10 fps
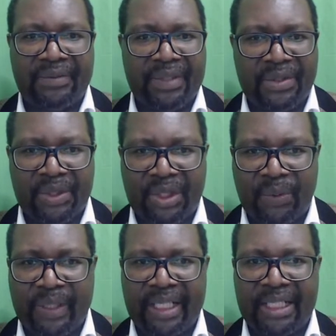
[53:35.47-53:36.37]
even
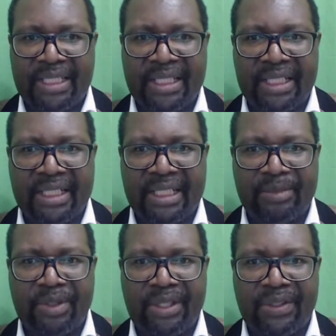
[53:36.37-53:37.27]
social workers can
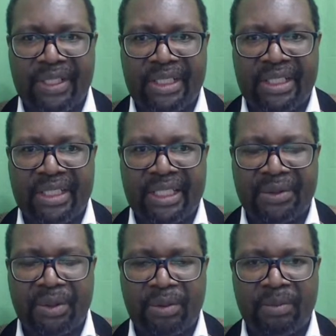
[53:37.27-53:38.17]
come to the United
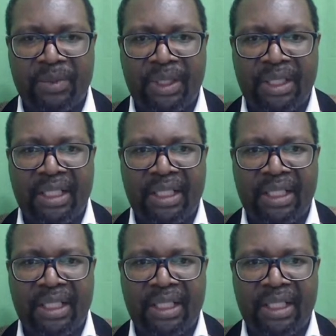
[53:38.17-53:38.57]
Kingdom